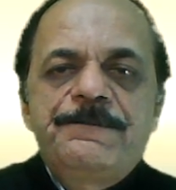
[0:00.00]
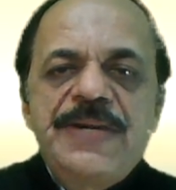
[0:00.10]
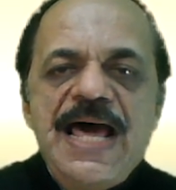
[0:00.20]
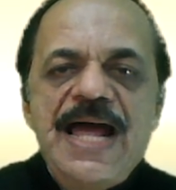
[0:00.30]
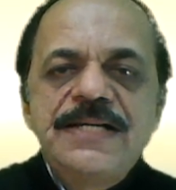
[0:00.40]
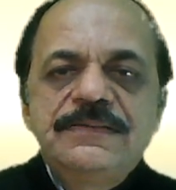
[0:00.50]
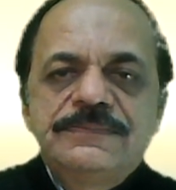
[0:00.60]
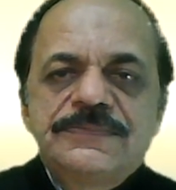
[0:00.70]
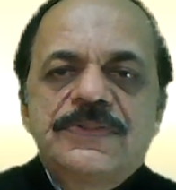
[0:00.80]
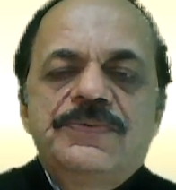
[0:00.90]

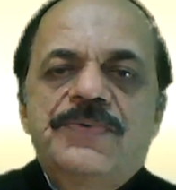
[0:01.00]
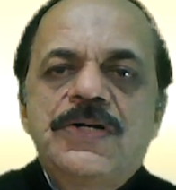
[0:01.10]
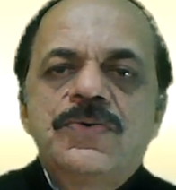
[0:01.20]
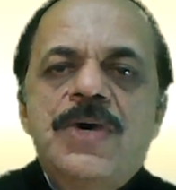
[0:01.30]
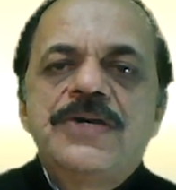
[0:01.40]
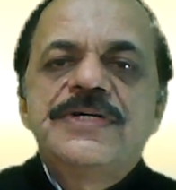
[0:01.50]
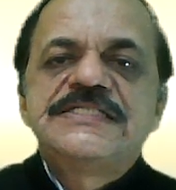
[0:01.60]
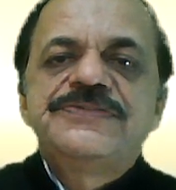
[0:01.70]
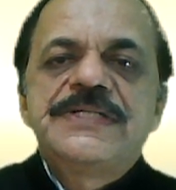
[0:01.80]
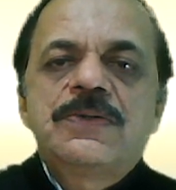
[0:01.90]
Plan what you want to
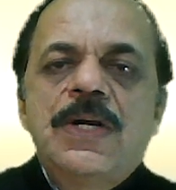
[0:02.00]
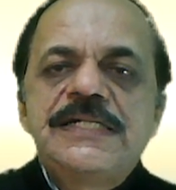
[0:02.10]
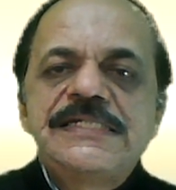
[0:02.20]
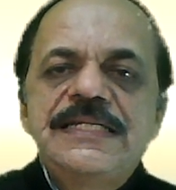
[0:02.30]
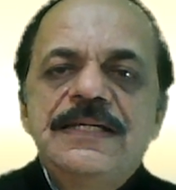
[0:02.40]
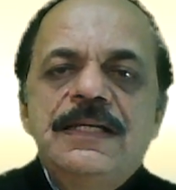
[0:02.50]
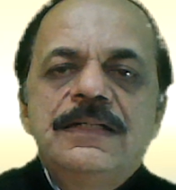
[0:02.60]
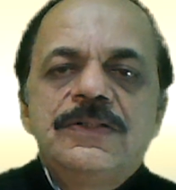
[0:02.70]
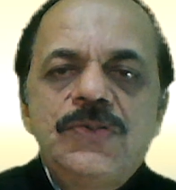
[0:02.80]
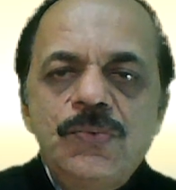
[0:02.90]
achieve in quality,
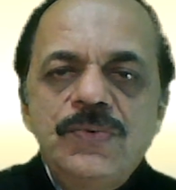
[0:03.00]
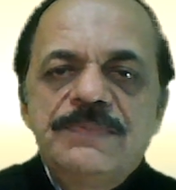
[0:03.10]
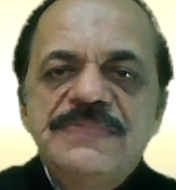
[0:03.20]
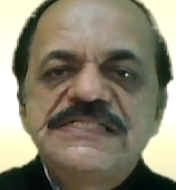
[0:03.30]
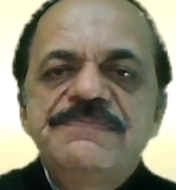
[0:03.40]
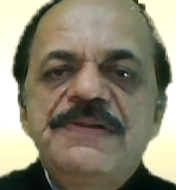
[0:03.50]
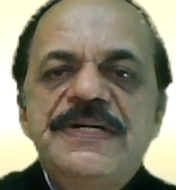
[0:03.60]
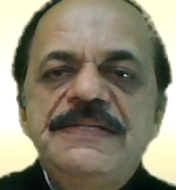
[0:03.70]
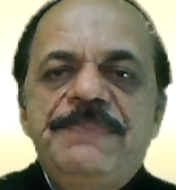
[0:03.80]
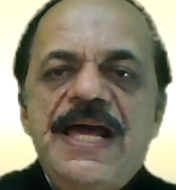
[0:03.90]
do means
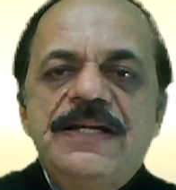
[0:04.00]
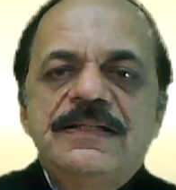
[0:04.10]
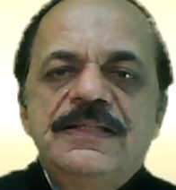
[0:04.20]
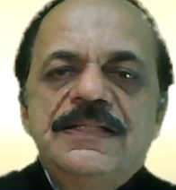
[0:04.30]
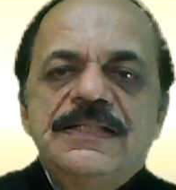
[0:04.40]
implement the plan,